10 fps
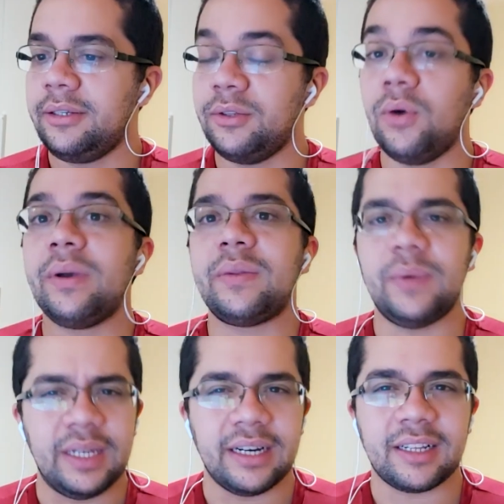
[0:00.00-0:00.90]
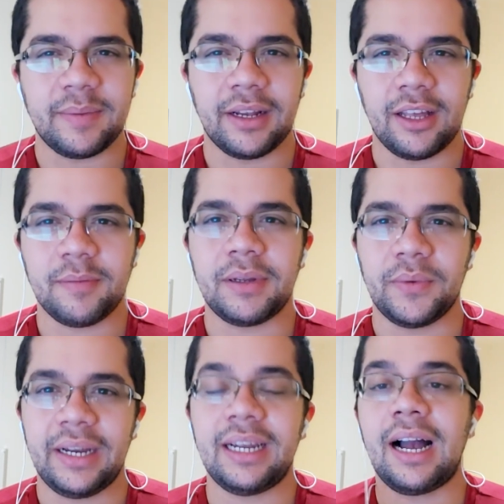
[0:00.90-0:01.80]
You know what really hurts me a lot, by
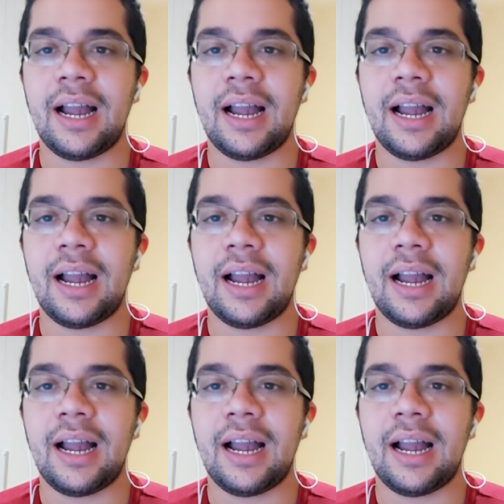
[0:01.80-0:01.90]
the way?